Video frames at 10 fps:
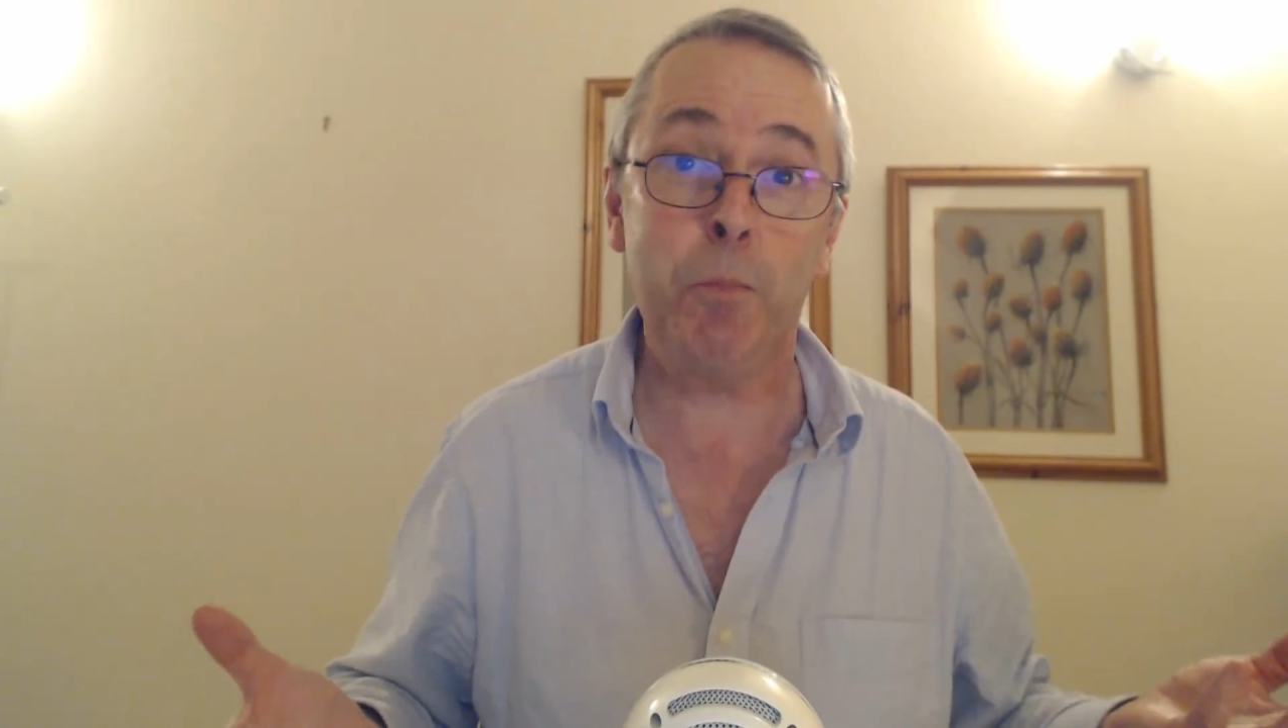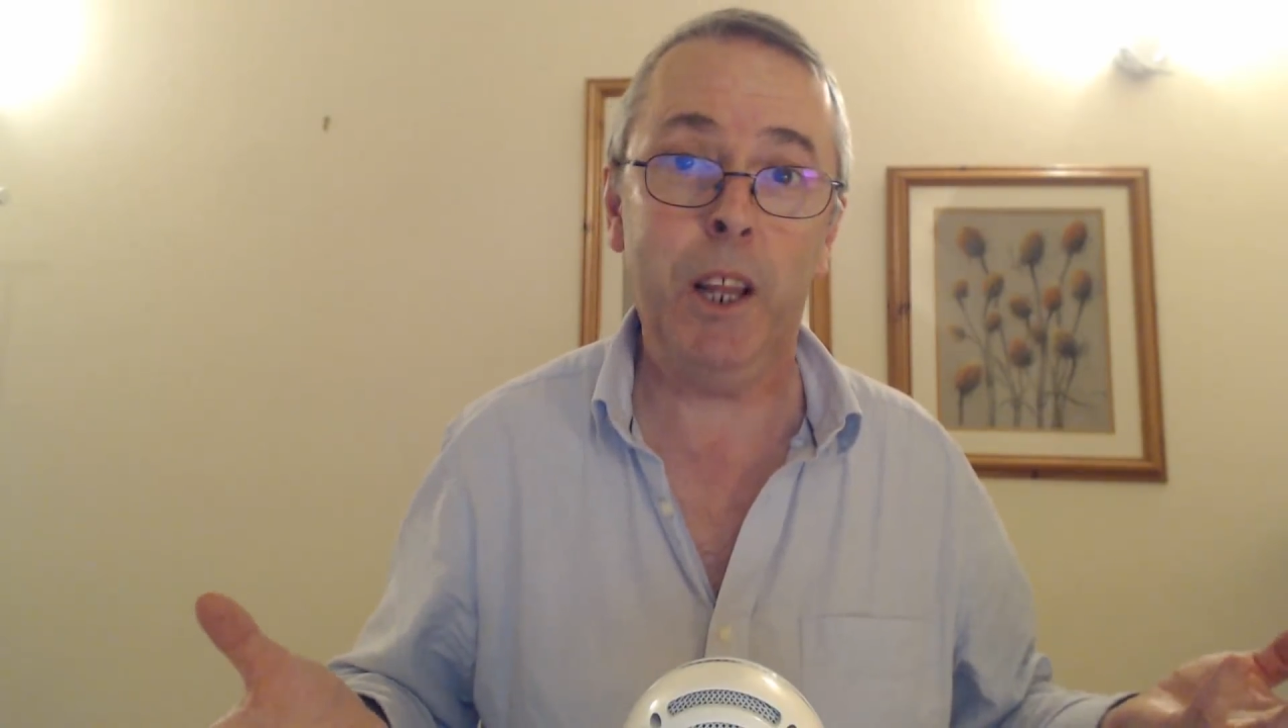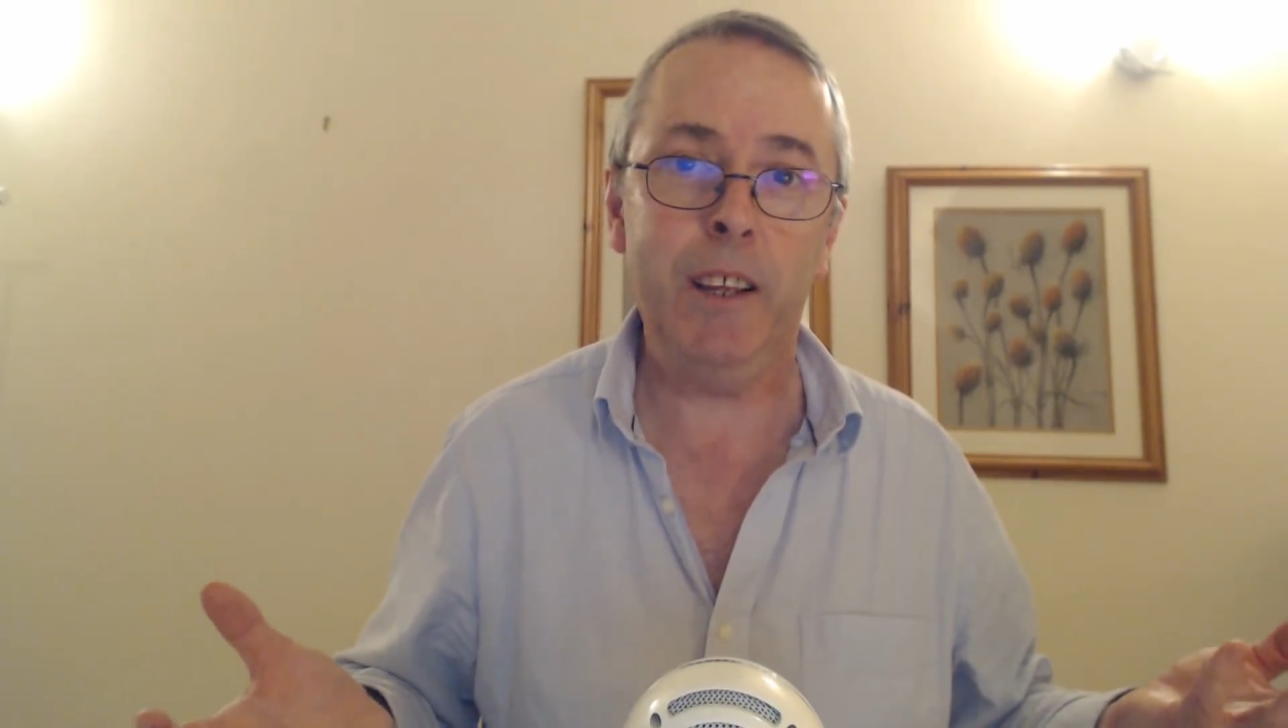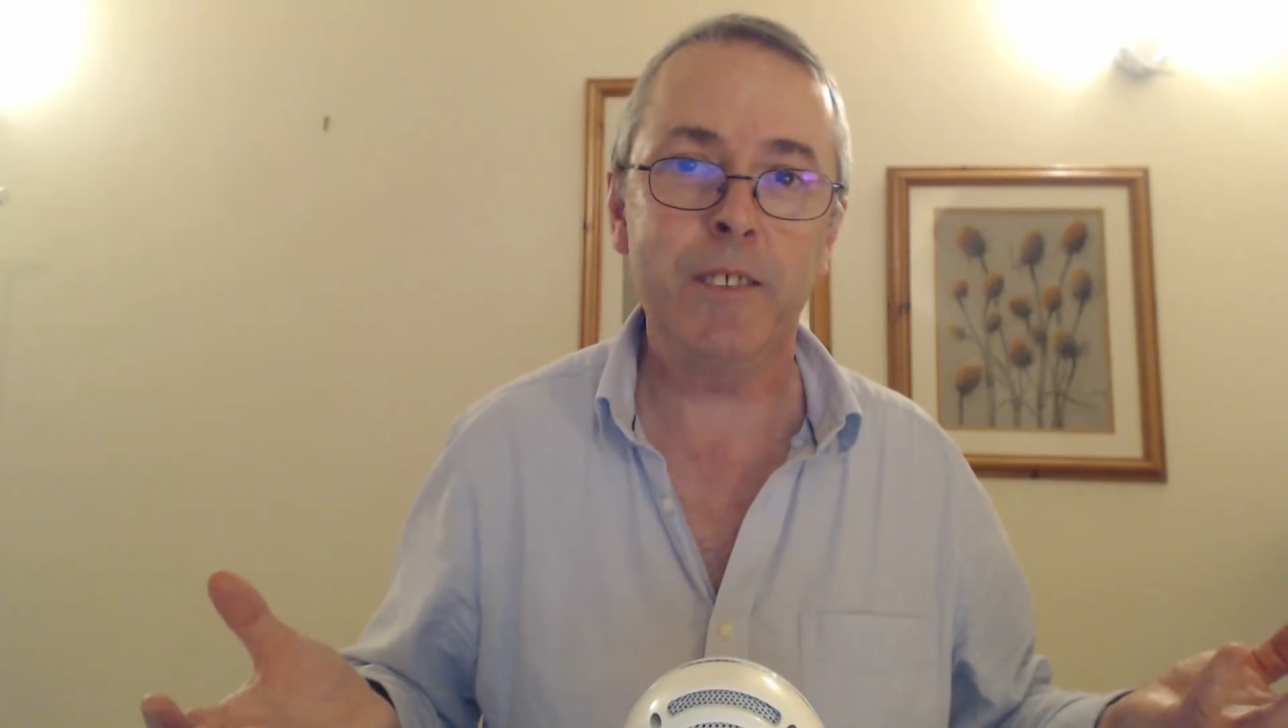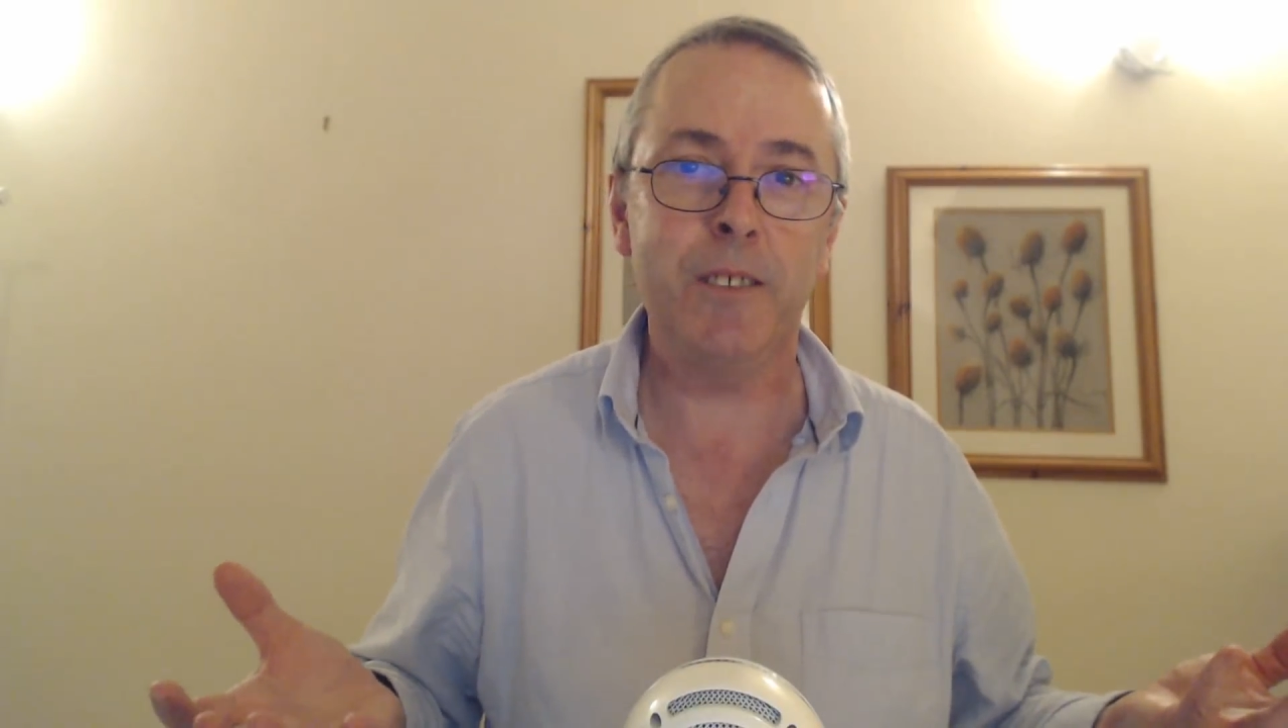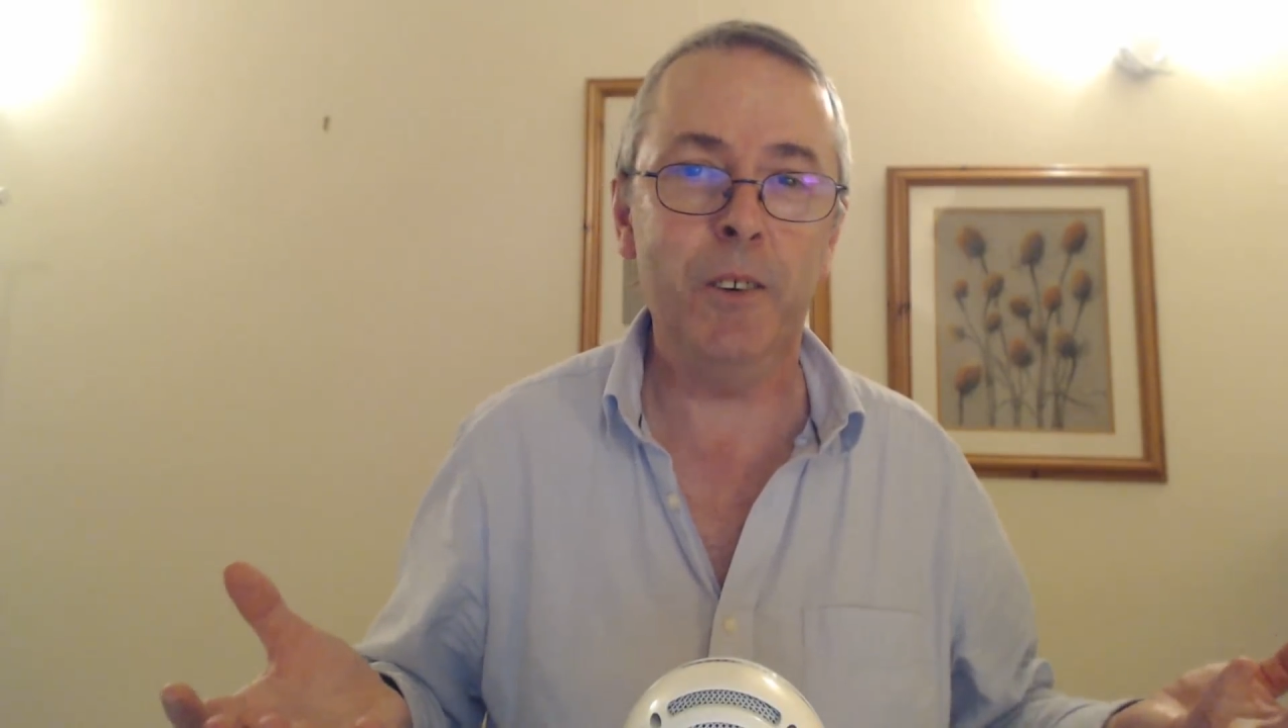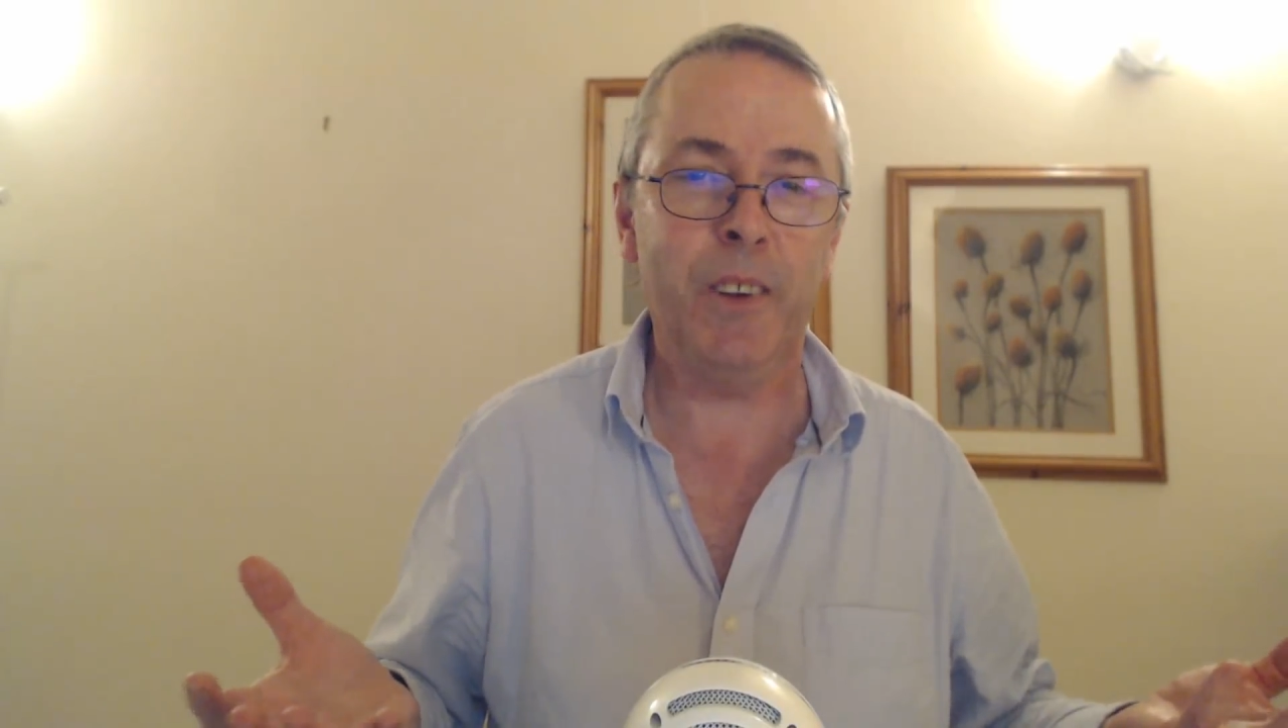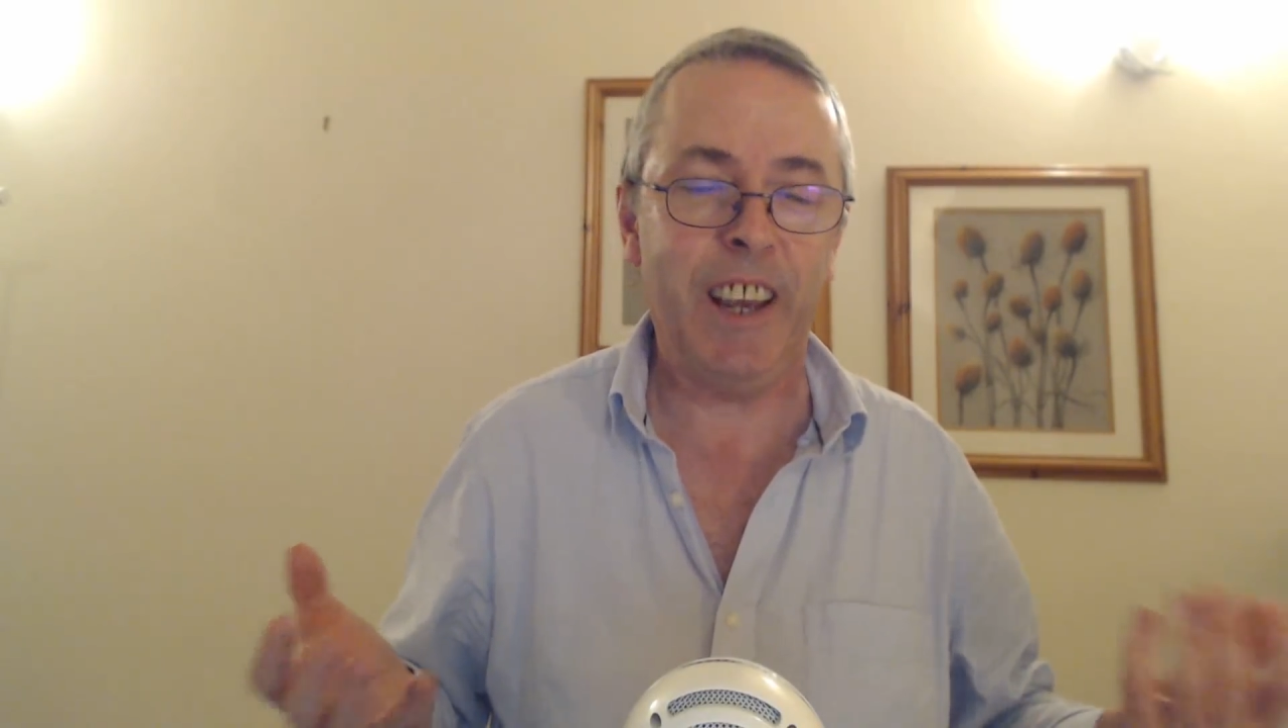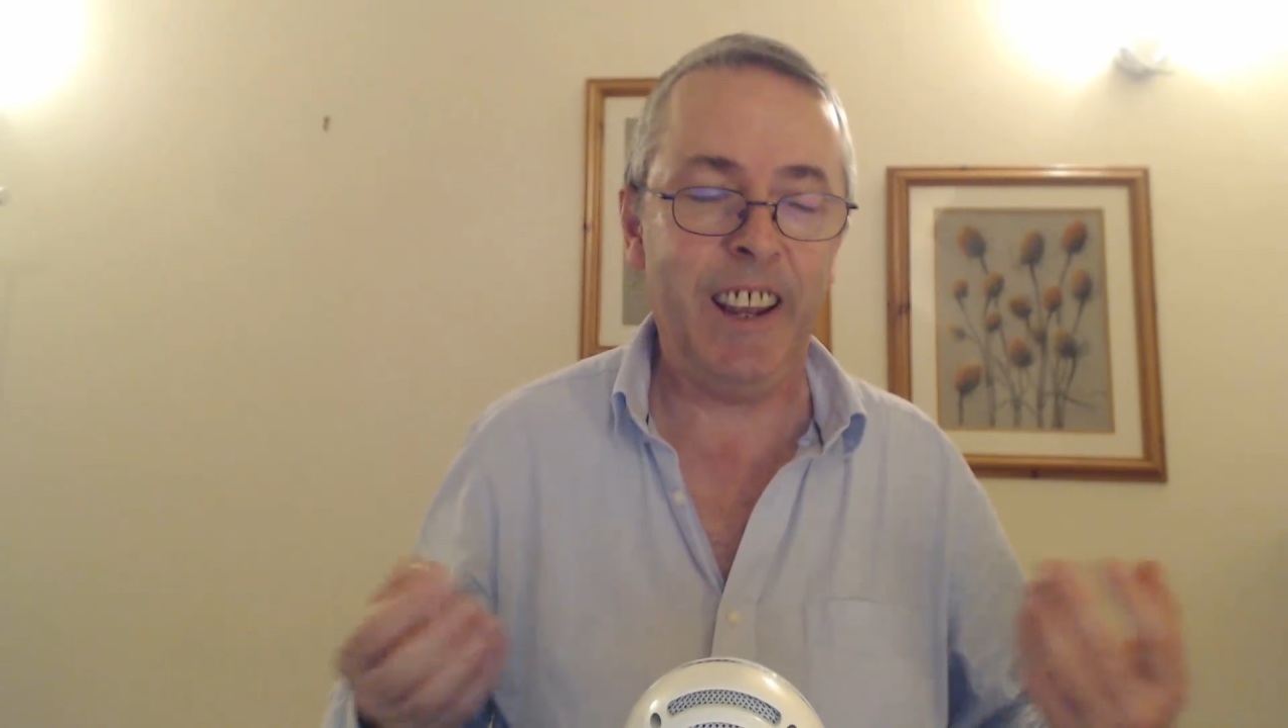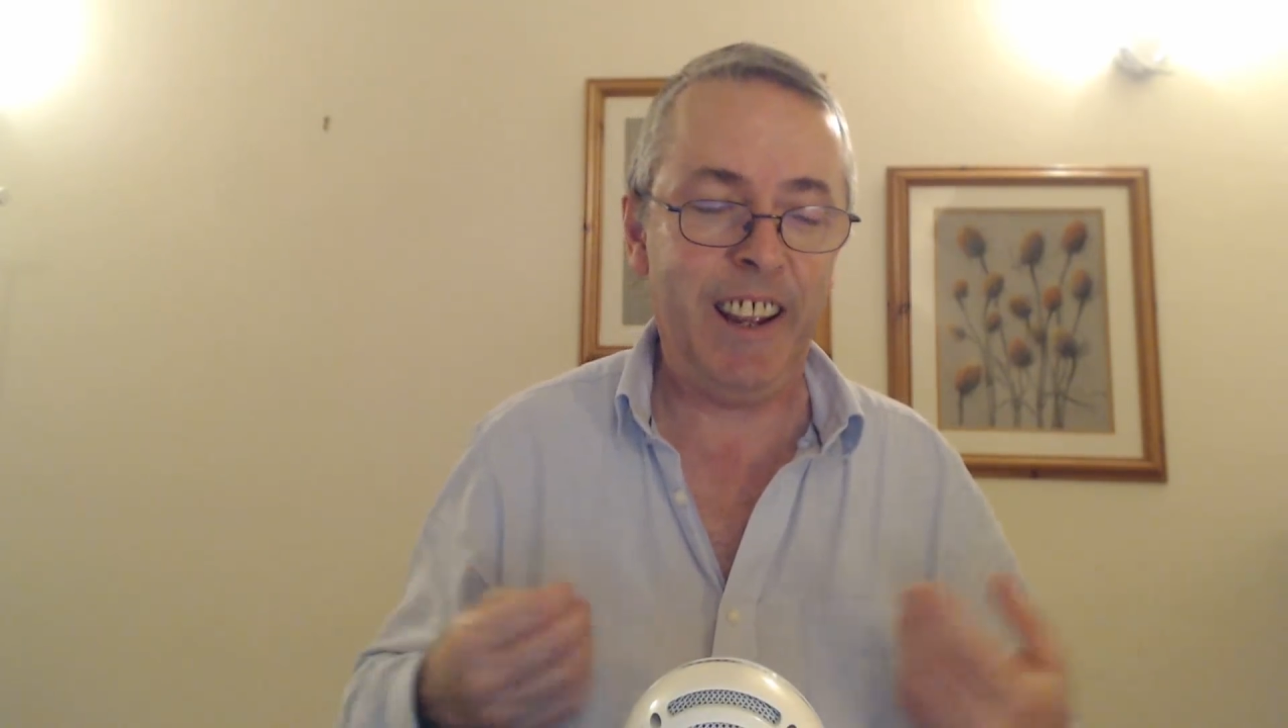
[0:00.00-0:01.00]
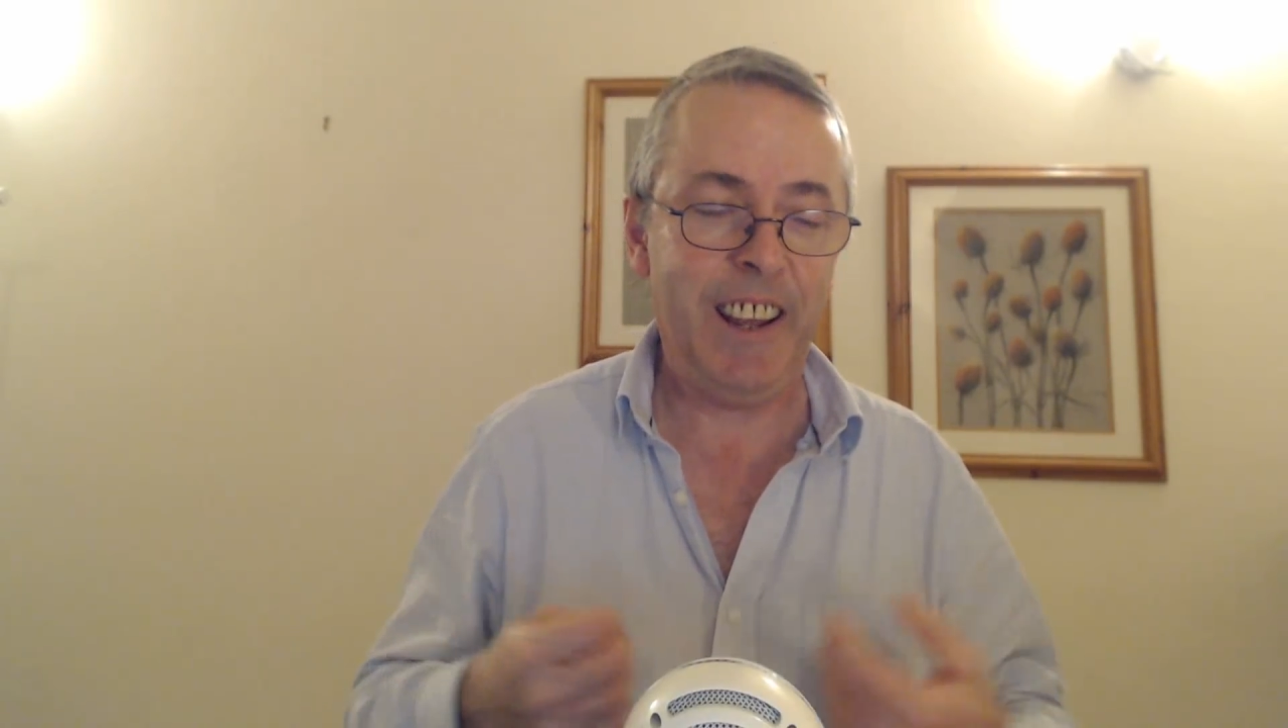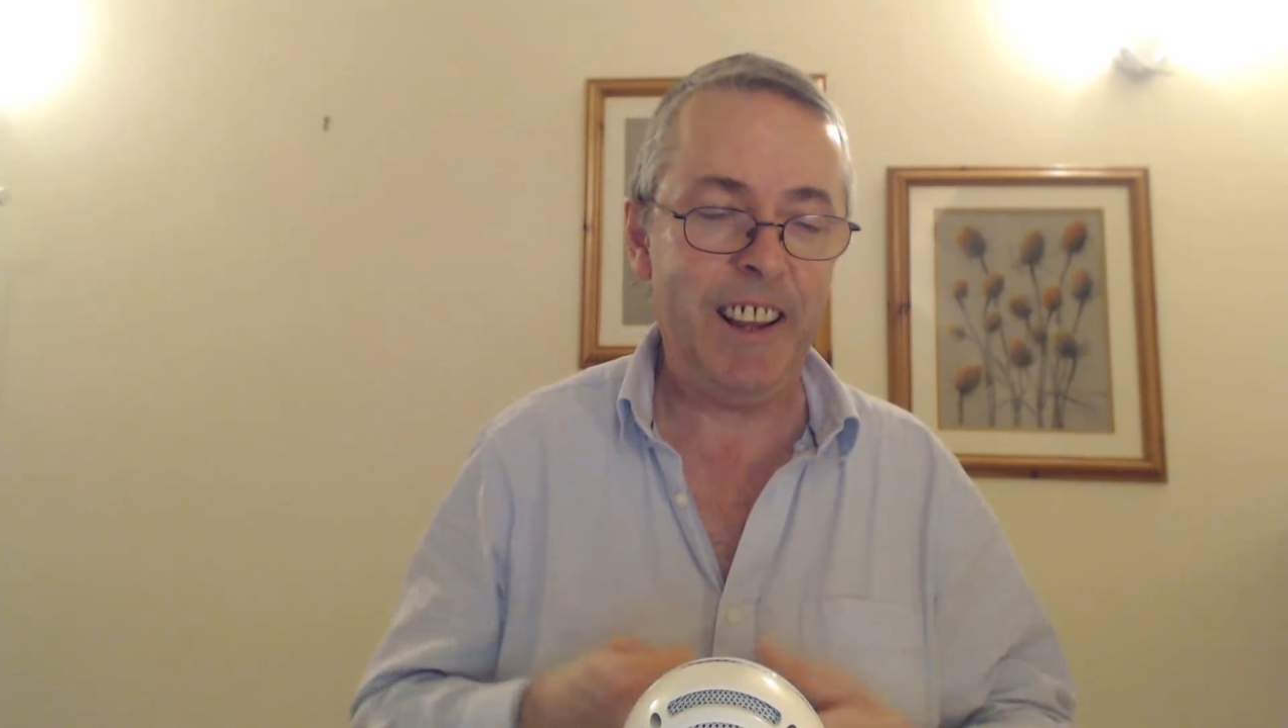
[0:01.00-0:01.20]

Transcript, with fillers: place okay